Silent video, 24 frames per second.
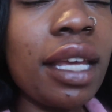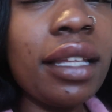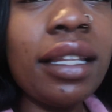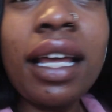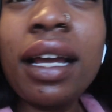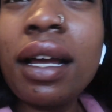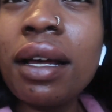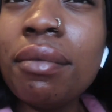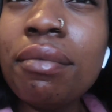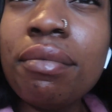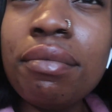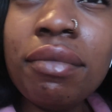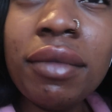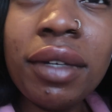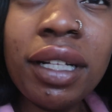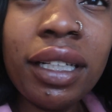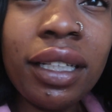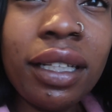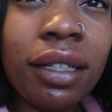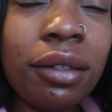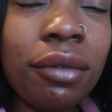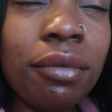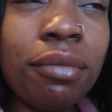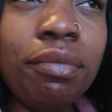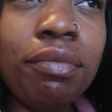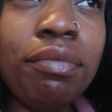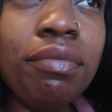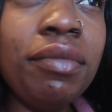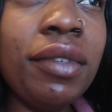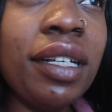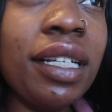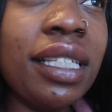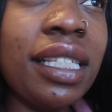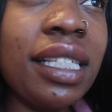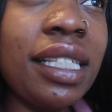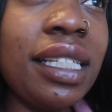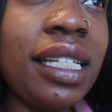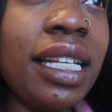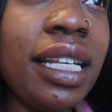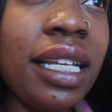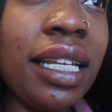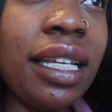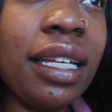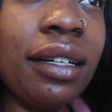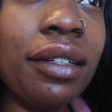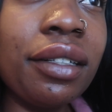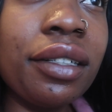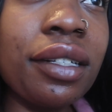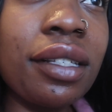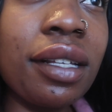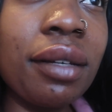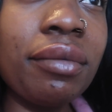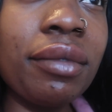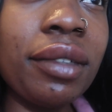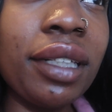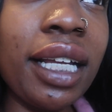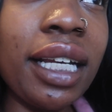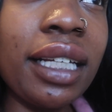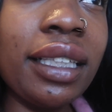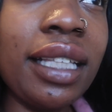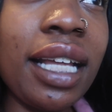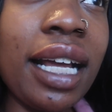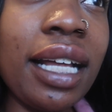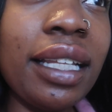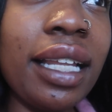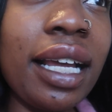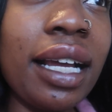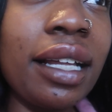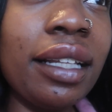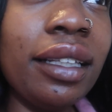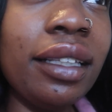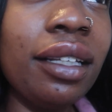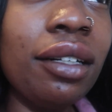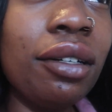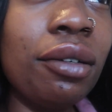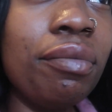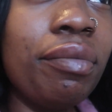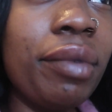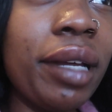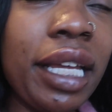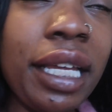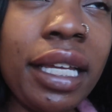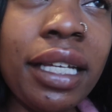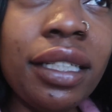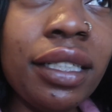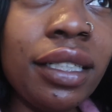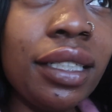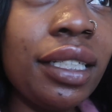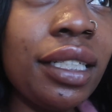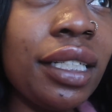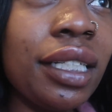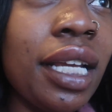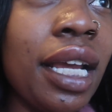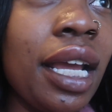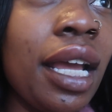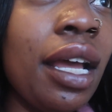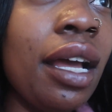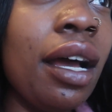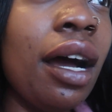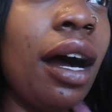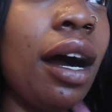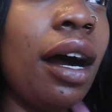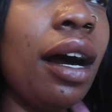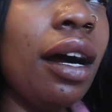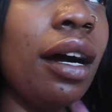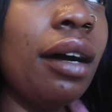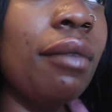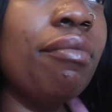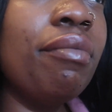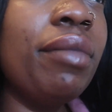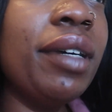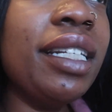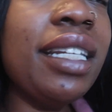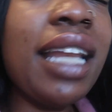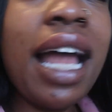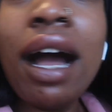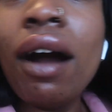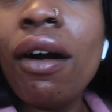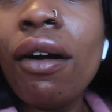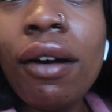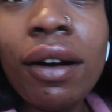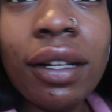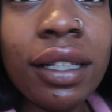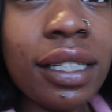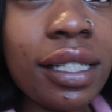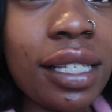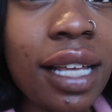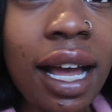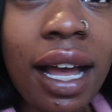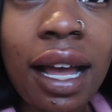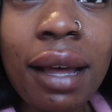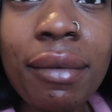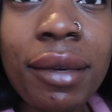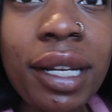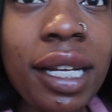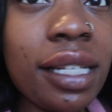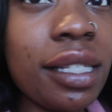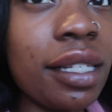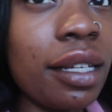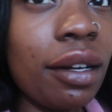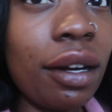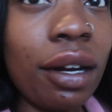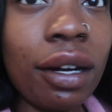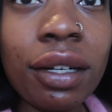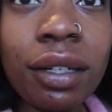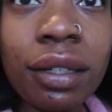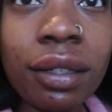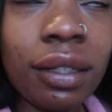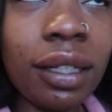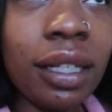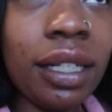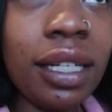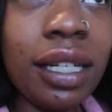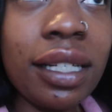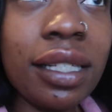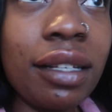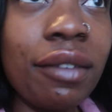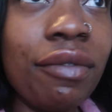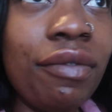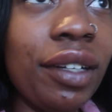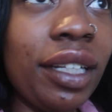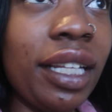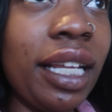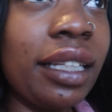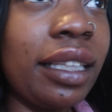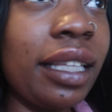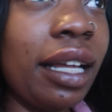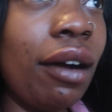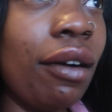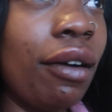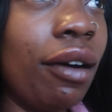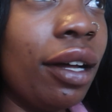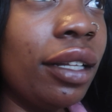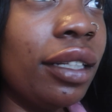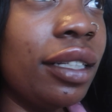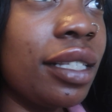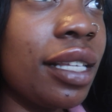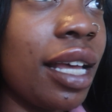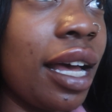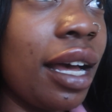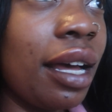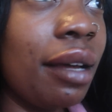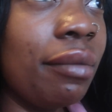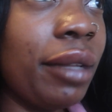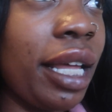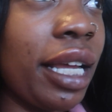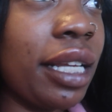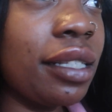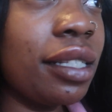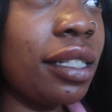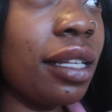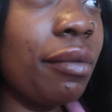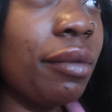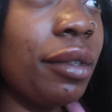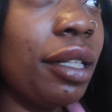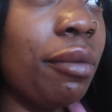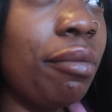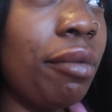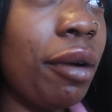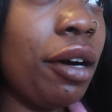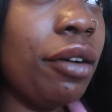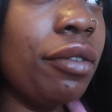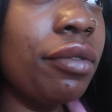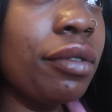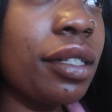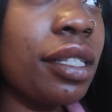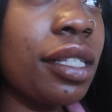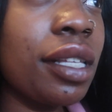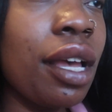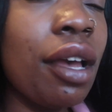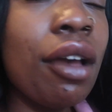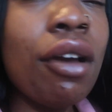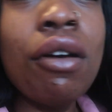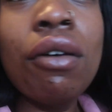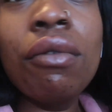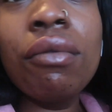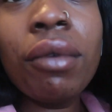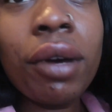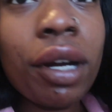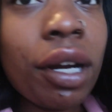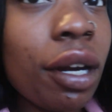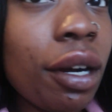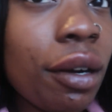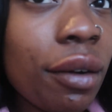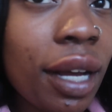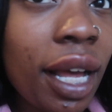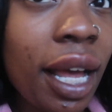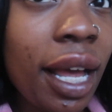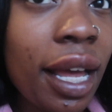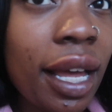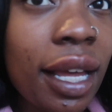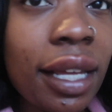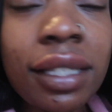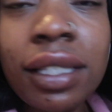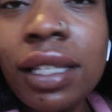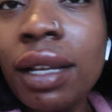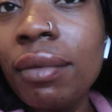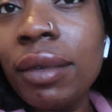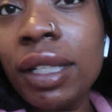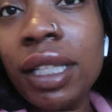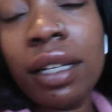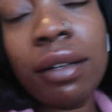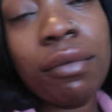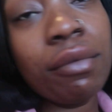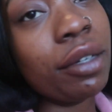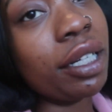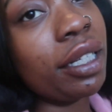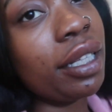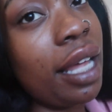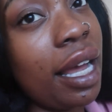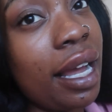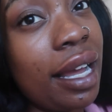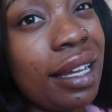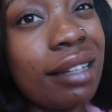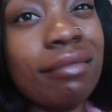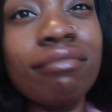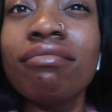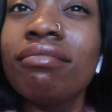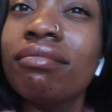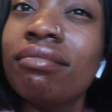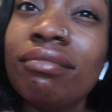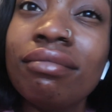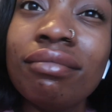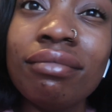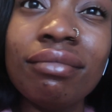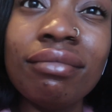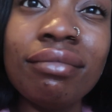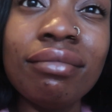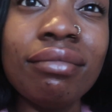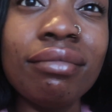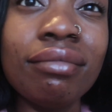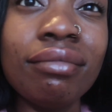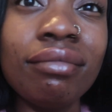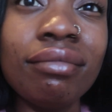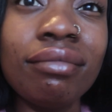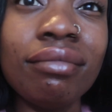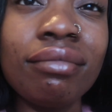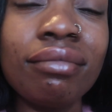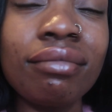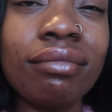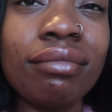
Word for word: like a, a little a sting or something like that like a little pinch um, but not all the time it doesn't hurt it doesn't feel like that all the time like some of the pokes were okay some of them were like mm.